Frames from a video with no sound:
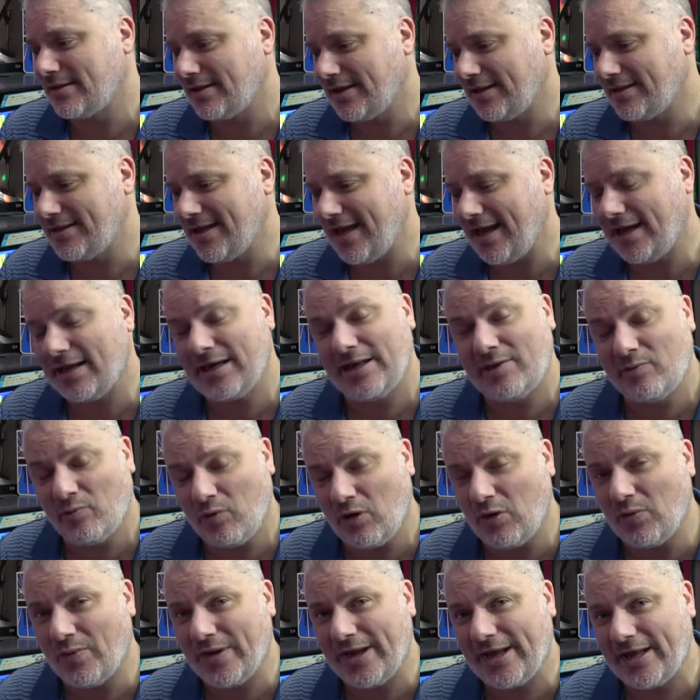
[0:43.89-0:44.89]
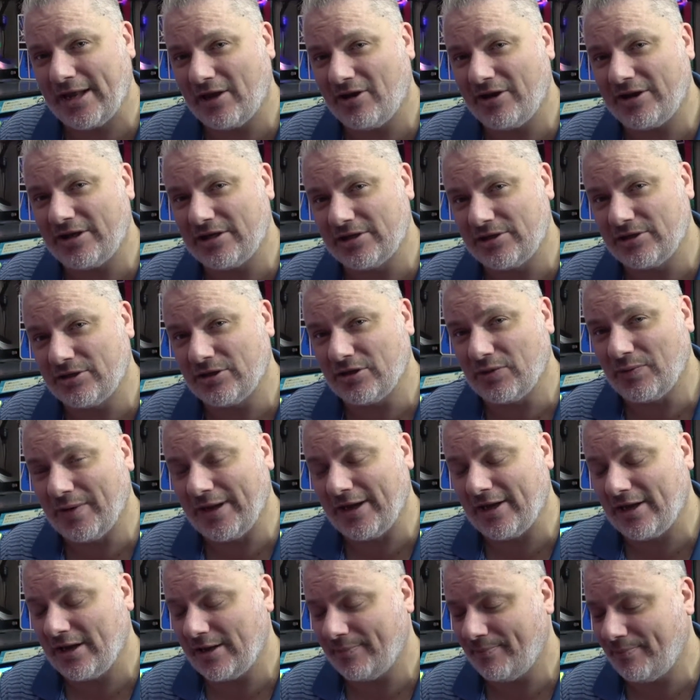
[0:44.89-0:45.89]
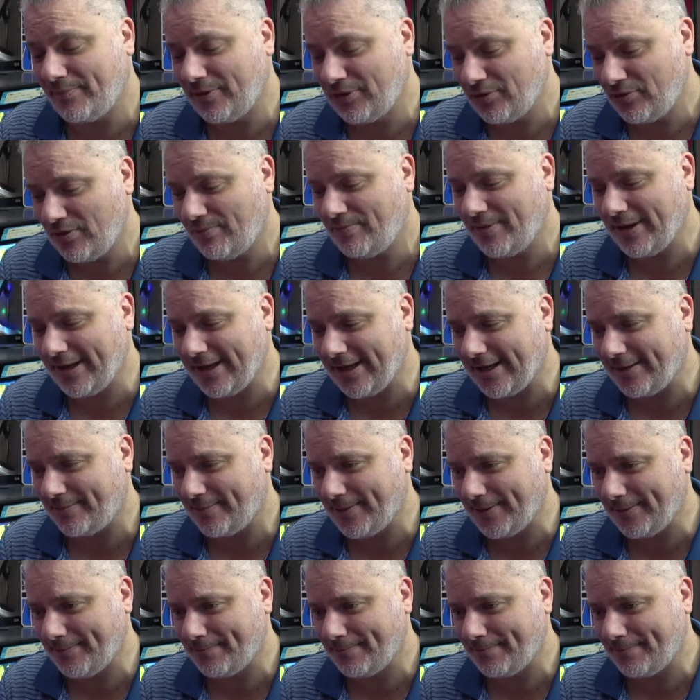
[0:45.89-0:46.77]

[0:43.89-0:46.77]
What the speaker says: exactly what we're going to do. We're going to do a pickup,